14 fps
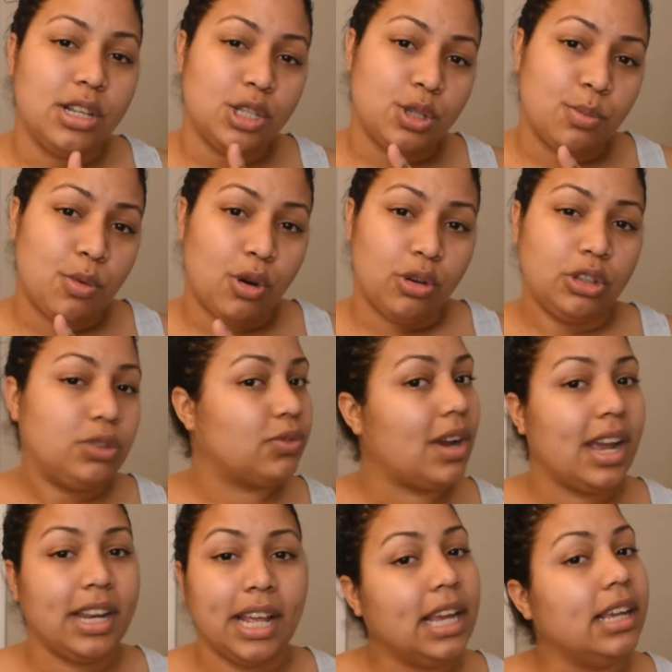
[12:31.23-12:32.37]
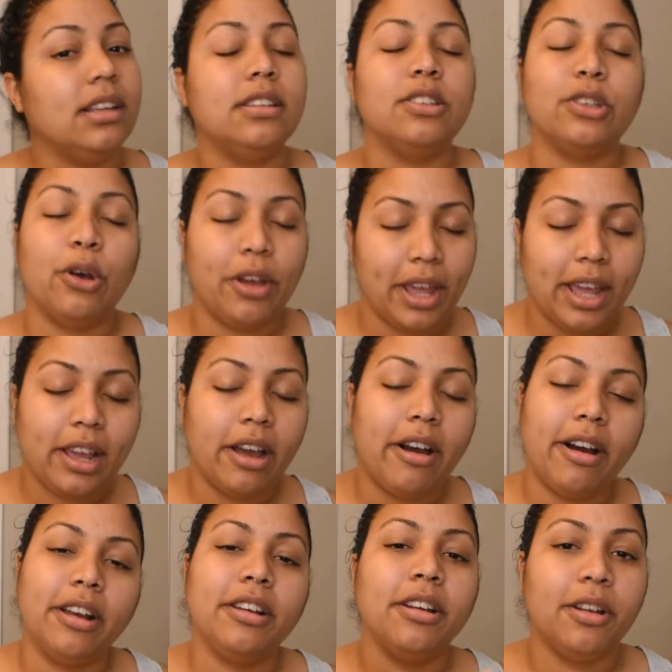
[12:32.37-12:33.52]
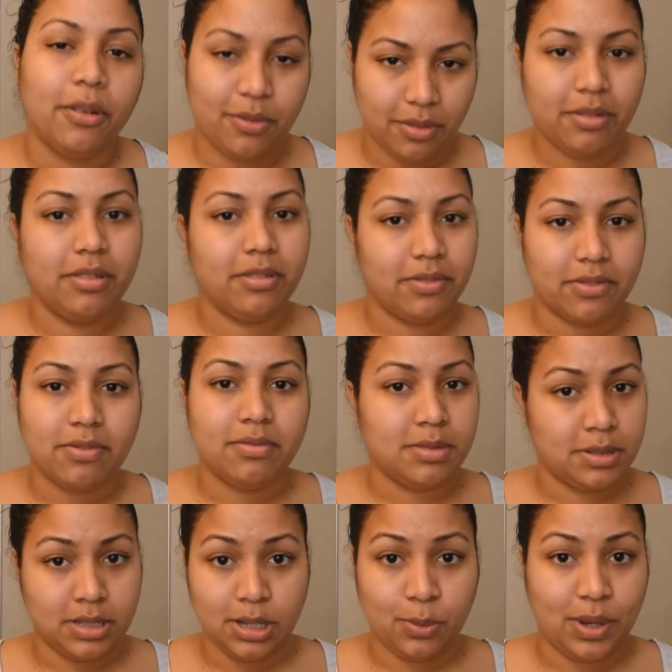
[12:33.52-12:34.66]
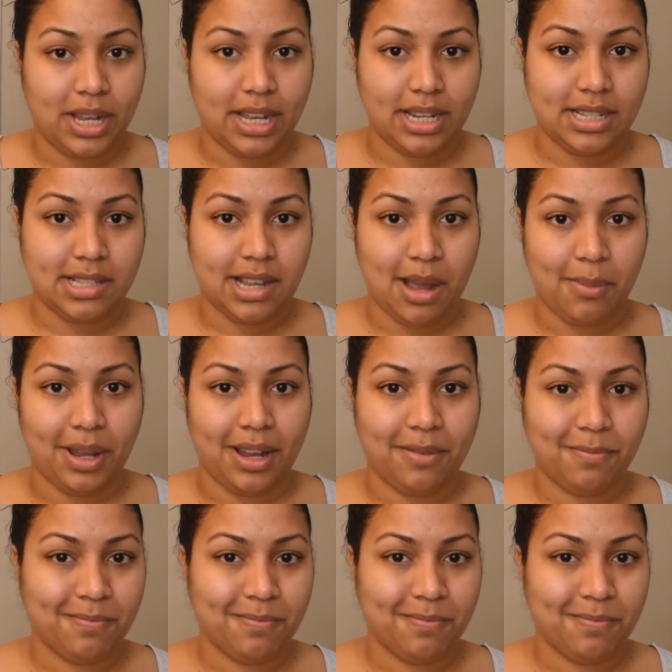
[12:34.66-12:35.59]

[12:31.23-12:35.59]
Tomorrow's Friday, so hang on. The weekend is coming.